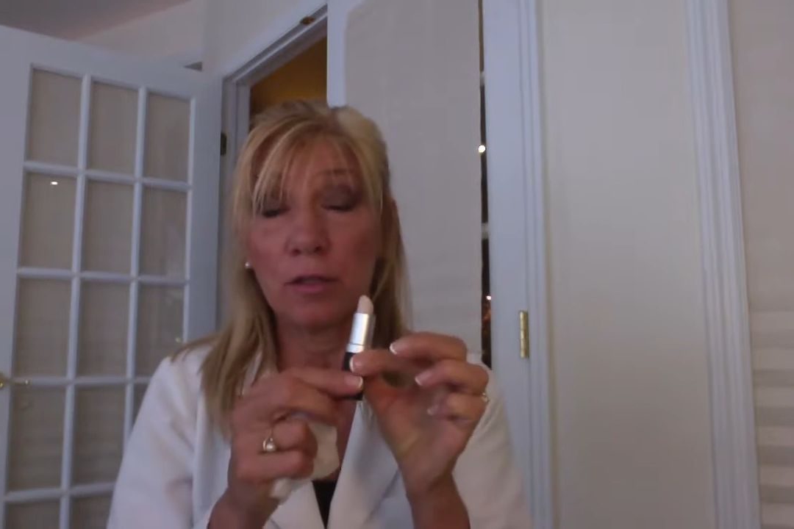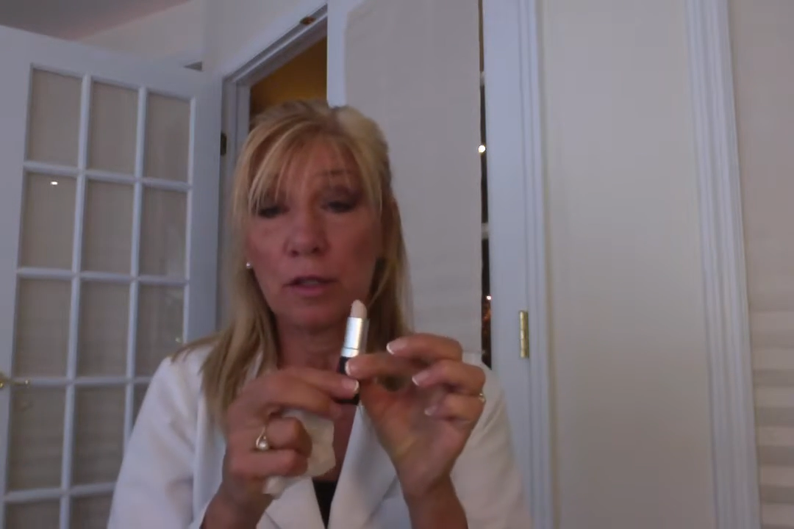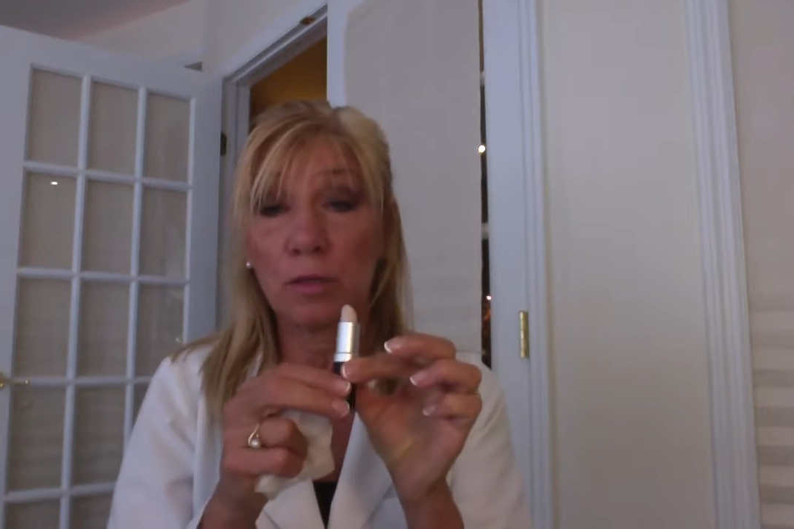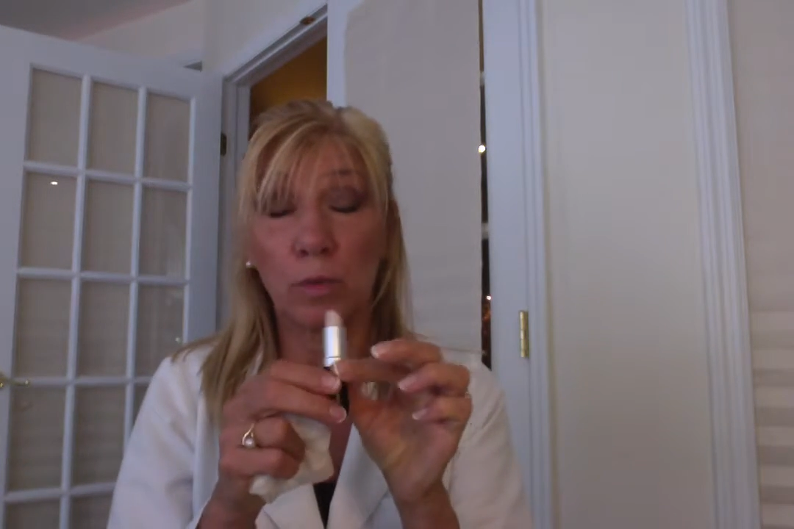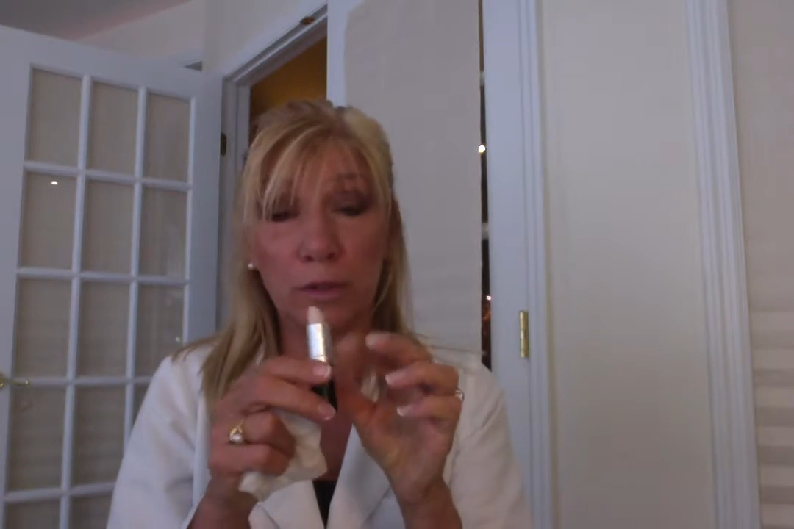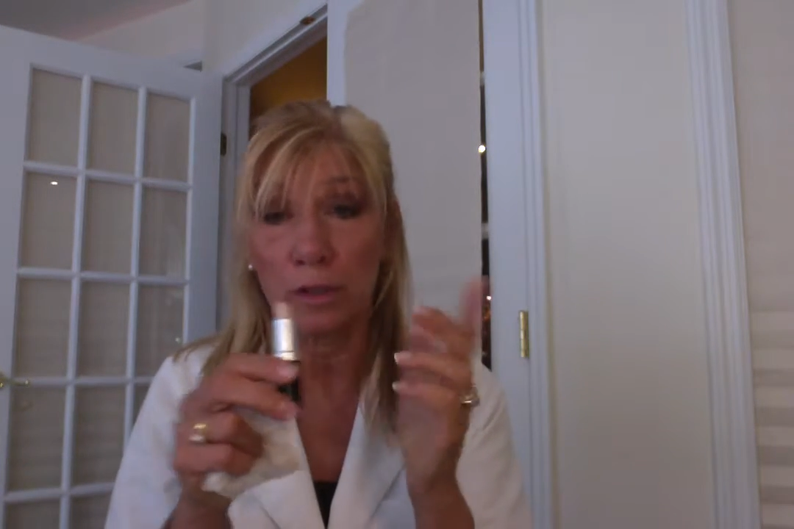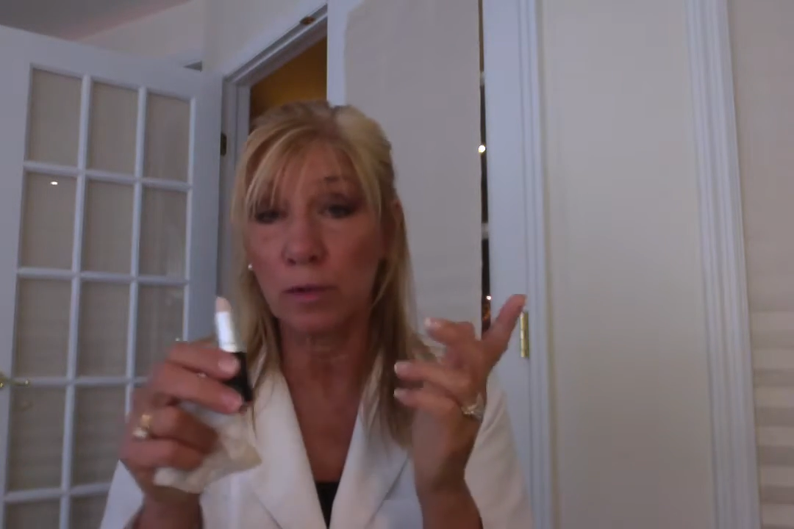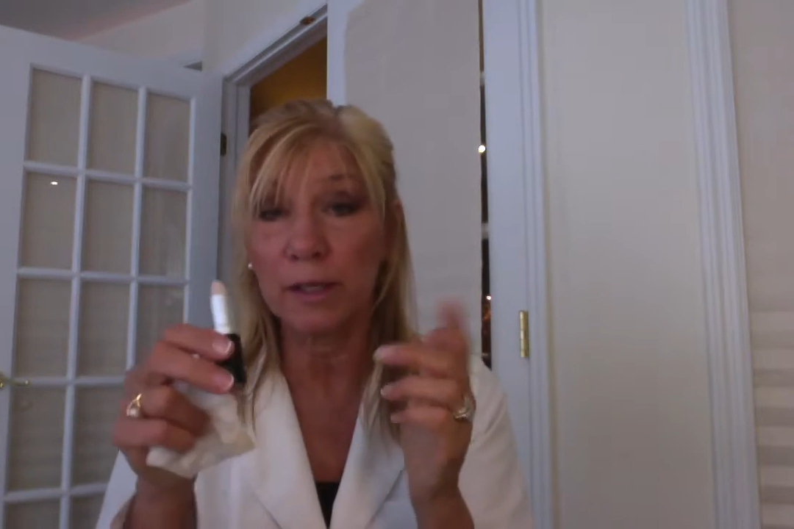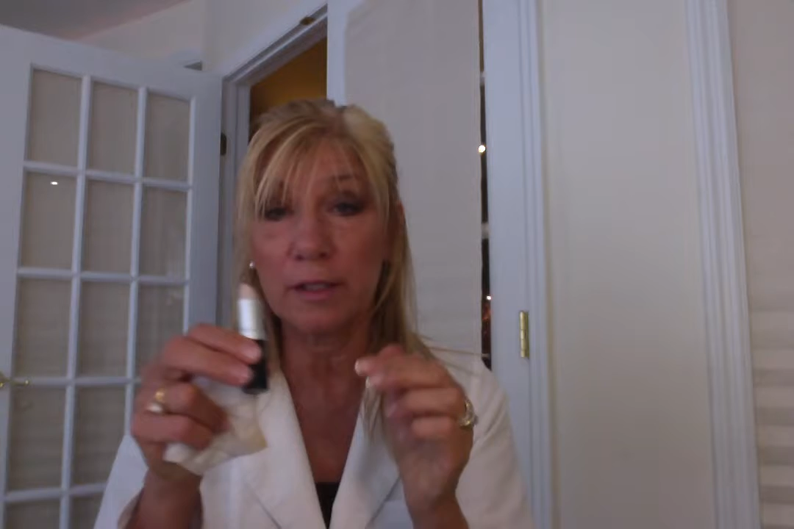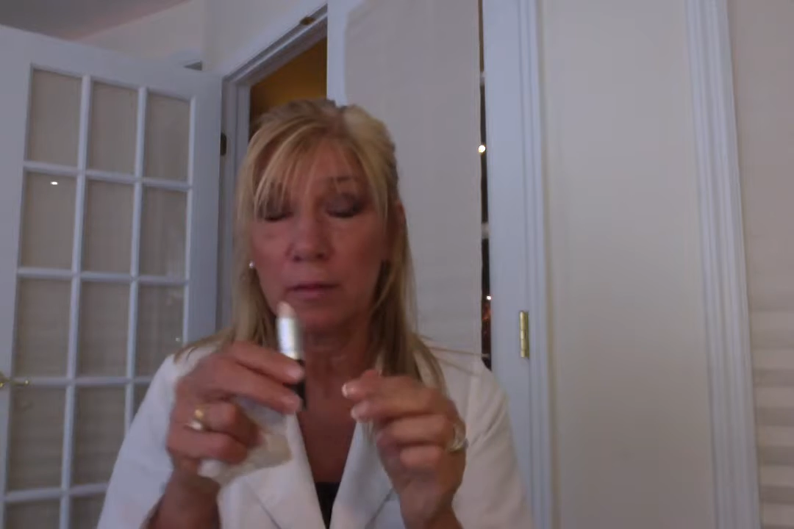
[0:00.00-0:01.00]
this once or
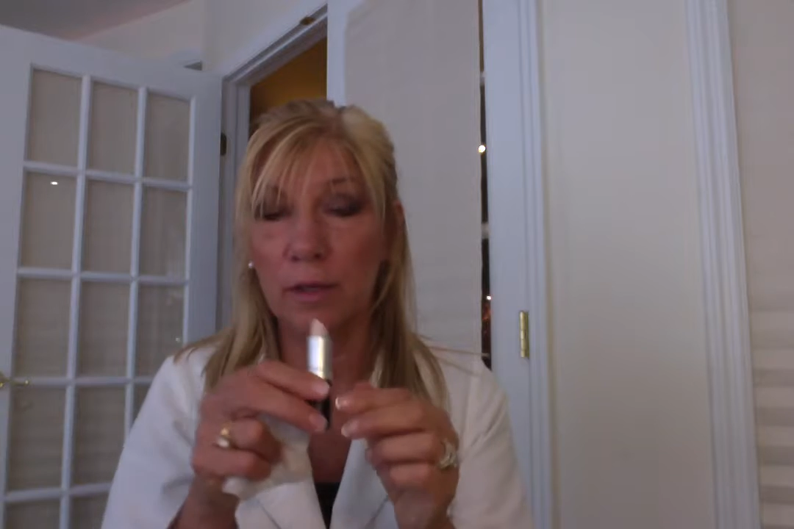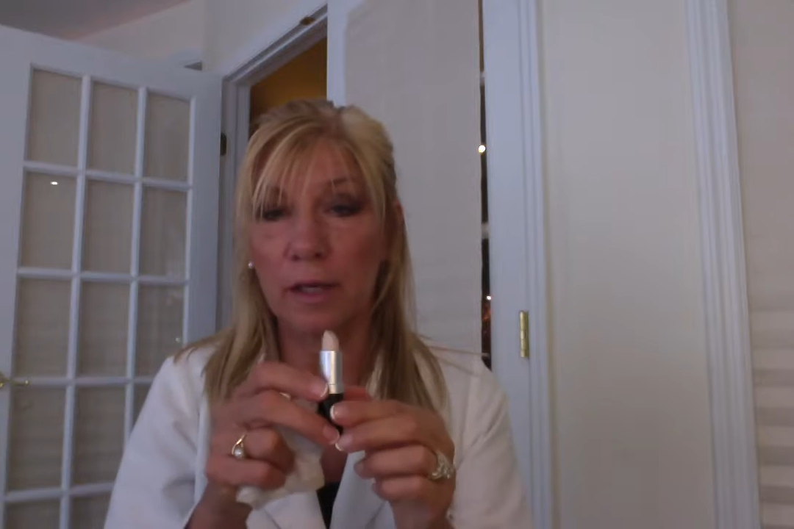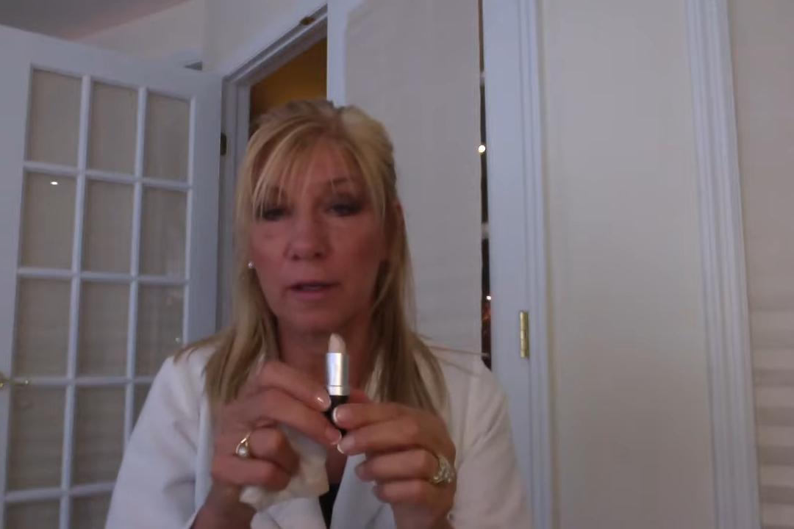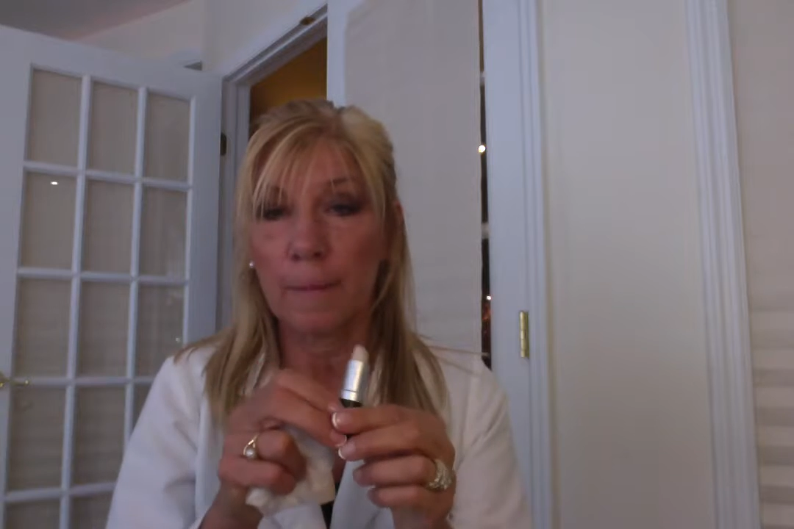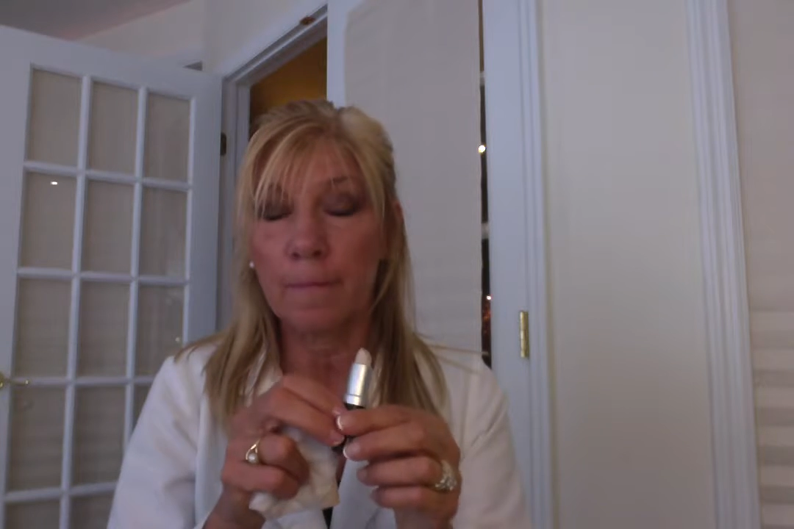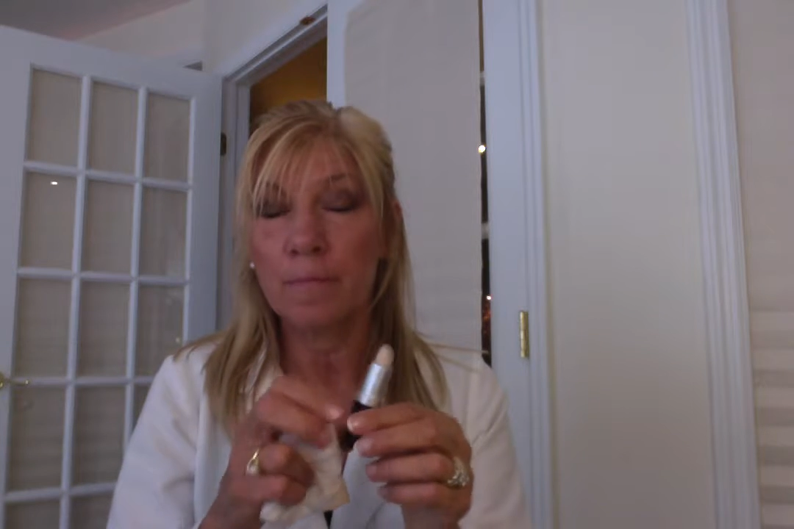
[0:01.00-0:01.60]
twice a week.